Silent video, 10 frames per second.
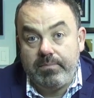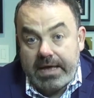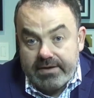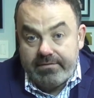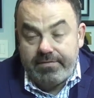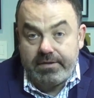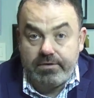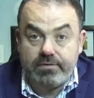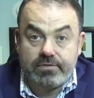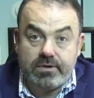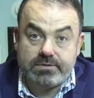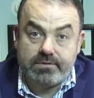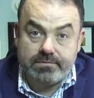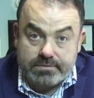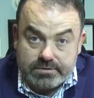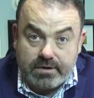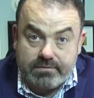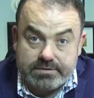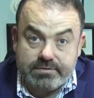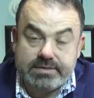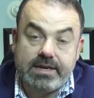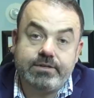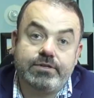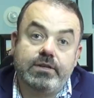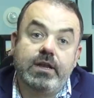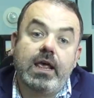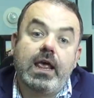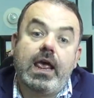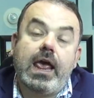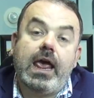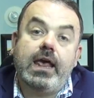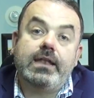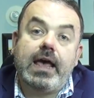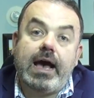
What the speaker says: benefit you in terms of service retention and